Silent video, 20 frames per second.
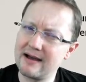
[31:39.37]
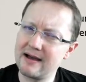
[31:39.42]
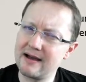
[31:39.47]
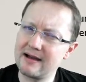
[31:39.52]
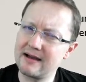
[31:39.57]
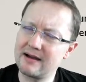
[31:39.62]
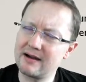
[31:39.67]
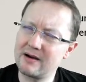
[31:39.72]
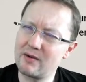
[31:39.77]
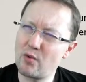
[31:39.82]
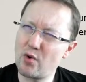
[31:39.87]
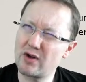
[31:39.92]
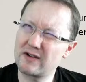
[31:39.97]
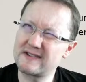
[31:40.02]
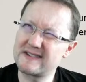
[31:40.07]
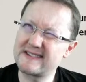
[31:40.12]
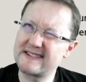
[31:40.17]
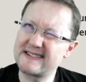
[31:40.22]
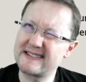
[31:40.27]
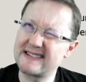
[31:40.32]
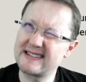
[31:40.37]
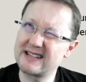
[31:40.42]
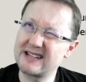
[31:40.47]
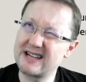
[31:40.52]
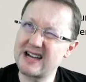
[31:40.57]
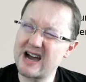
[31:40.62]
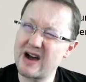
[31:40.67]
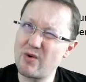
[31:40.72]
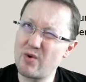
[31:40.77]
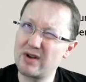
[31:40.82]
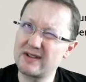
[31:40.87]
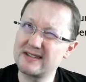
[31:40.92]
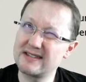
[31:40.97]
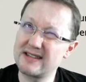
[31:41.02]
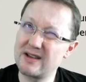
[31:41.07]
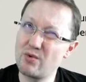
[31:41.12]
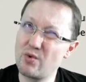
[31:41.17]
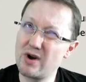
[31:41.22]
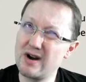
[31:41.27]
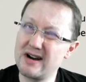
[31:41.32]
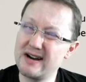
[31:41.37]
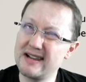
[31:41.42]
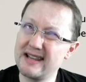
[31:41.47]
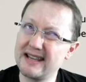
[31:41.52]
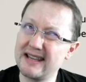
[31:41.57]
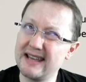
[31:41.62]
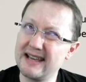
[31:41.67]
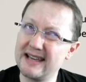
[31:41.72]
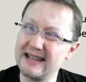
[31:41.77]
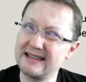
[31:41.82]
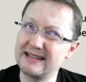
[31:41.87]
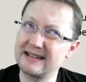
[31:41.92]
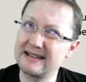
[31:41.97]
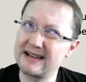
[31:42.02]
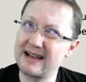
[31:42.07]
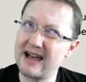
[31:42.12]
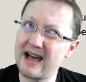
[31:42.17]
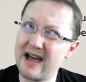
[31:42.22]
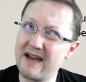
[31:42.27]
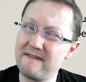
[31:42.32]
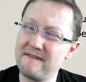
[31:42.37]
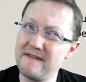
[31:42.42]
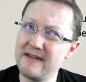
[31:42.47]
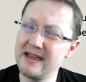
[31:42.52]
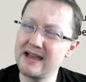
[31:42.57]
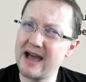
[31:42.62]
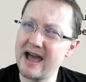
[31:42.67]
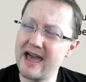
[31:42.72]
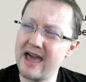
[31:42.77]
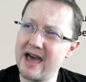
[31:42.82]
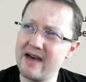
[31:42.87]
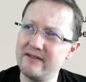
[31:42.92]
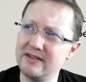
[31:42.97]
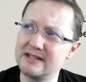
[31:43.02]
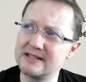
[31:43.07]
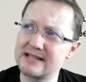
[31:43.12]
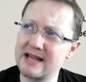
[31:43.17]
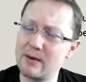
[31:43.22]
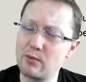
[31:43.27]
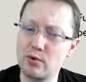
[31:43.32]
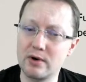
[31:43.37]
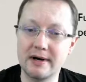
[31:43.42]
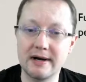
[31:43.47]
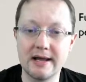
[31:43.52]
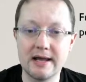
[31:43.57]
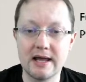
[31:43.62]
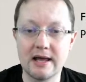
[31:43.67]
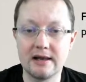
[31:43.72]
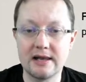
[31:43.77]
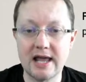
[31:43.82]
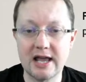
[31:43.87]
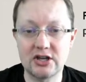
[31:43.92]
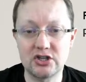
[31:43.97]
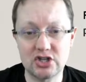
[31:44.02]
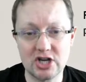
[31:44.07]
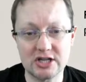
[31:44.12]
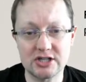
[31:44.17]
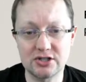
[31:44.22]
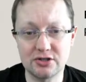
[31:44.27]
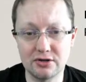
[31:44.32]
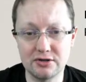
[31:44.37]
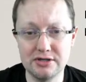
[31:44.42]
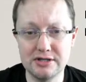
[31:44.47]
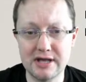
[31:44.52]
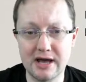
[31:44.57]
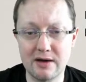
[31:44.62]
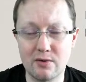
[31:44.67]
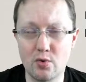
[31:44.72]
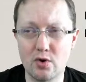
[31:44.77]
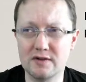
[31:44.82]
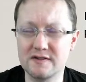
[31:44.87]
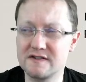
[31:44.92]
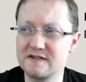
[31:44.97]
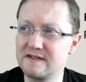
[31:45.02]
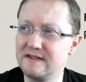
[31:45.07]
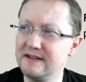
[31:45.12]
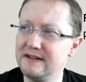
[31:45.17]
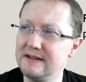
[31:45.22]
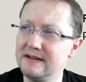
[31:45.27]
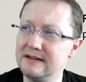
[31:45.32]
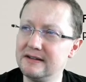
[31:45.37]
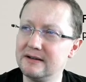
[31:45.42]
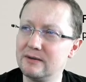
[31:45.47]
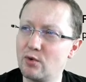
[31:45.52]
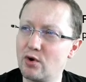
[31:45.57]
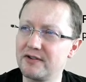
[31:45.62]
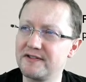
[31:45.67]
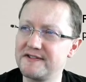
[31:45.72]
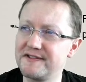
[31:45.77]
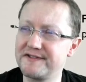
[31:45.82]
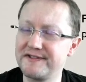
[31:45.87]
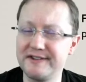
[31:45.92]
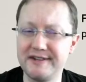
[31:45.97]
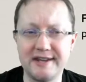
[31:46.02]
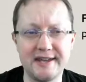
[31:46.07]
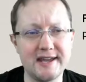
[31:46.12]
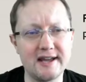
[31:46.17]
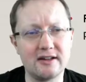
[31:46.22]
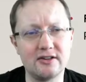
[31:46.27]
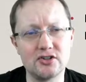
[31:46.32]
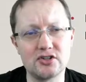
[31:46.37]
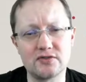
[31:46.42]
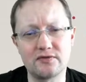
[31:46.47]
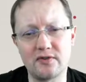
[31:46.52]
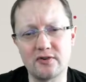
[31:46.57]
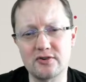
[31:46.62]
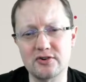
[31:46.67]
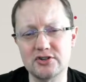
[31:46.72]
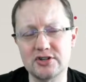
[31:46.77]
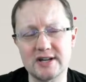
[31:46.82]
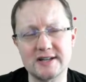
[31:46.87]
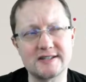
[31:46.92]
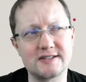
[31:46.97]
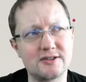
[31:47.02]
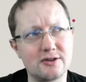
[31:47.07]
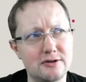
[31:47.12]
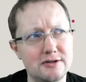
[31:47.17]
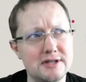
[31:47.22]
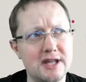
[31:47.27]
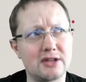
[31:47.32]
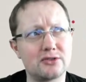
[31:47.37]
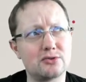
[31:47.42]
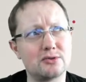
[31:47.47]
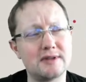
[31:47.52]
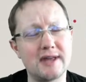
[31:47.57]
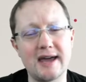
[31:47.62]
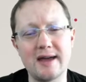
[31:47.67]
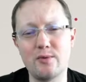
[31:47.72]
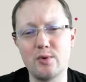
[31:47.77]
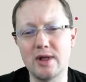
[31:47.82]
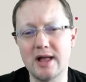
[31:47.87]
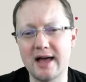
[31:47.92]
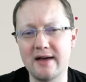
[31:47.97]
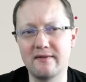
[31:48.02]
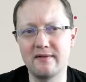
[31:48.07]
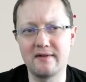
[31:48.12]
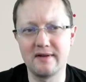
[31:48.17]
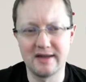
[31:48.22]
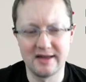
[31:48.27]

what's the word again? I think I have it somewhere. Like chastolina. What's the English for chastolina? Today we'll have